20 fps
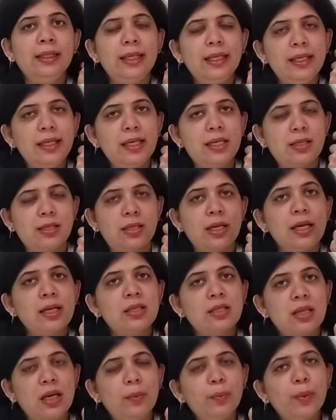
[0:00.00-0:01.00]
then yes,
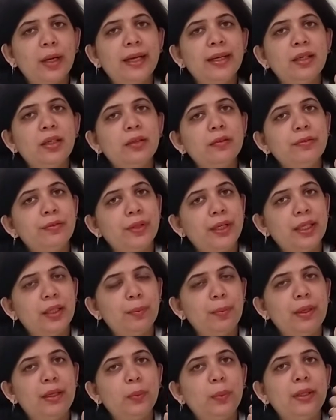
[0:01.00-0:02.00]
some kind of
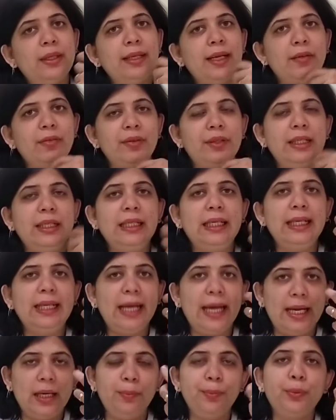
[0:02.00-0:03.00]
treatment will definitely
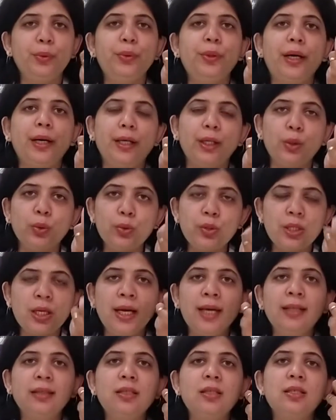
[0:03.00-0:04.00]
help to reduce
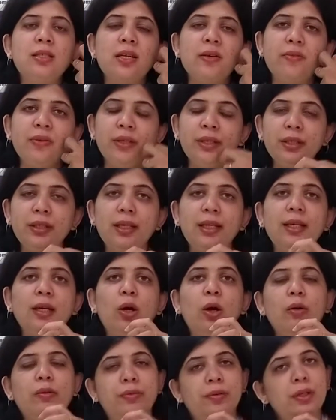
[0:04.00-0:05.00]
the severity
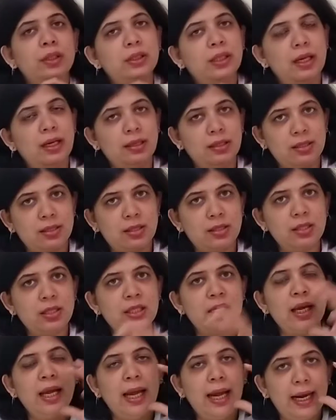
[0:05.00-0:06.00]
of the
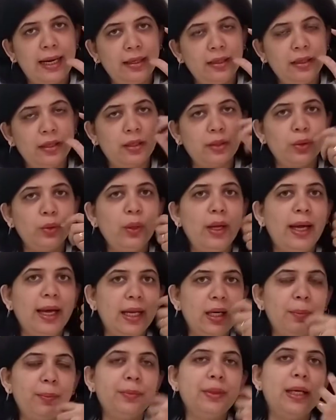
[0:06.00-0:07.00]
ulcers and
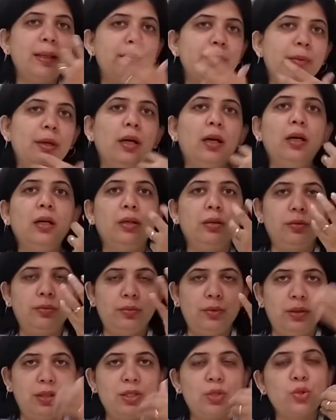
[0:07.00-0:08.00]
help them
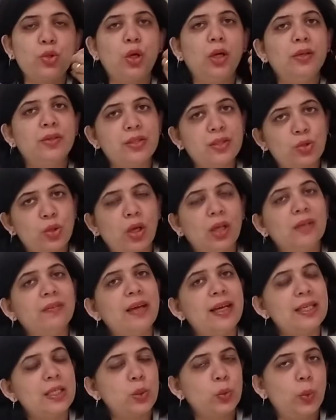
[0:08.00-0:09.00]
resolve
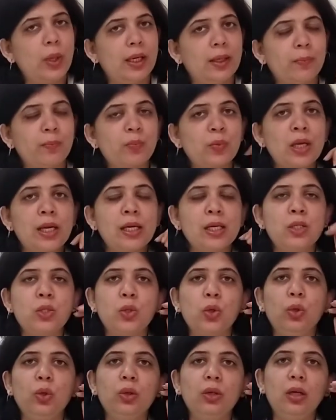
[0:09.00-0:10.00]
as well.
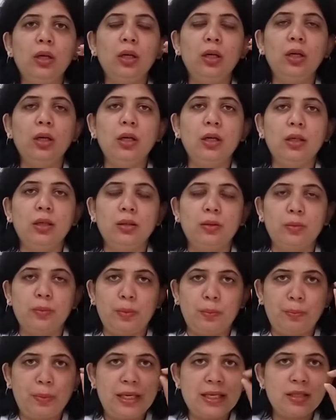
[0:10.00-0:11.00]
So
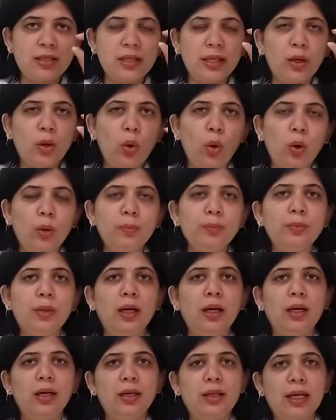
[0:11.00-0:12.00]
basic home
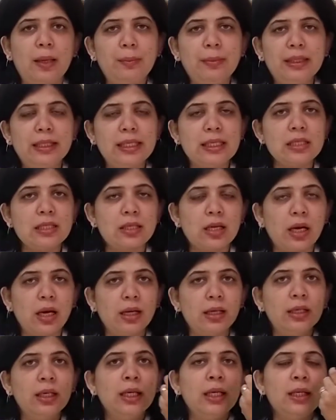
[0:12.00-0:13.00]
remedies
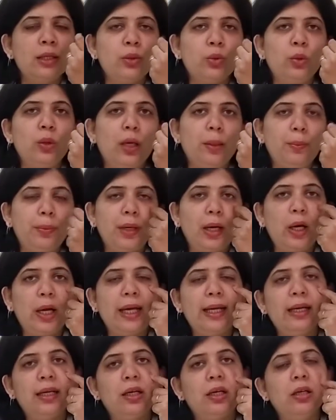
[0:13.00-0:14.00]
are to
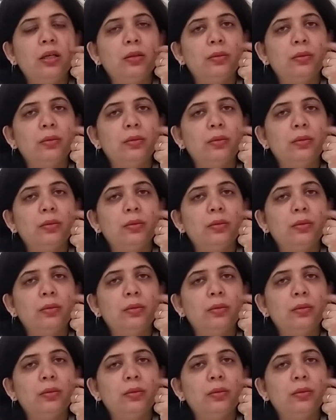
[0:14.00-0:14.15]
apply